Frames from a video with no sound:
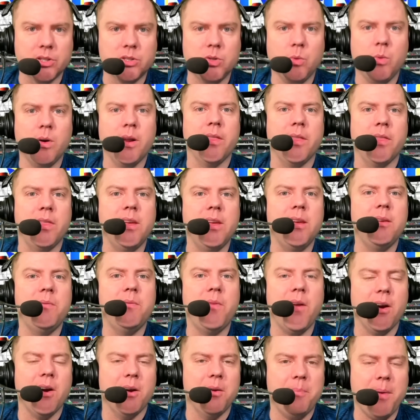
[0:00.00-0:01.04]
one of the
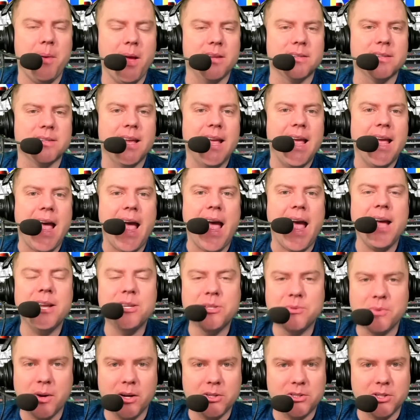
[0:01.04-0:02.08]
very best edge
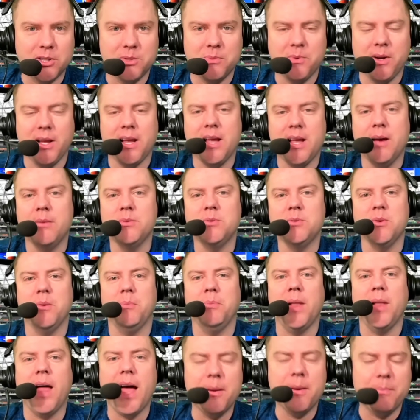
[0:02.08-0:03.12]
rushers when it comes to
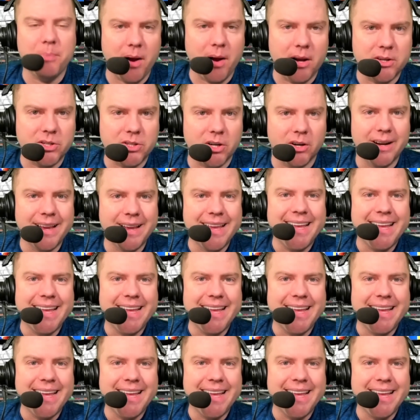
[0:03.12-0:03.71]
applying pressure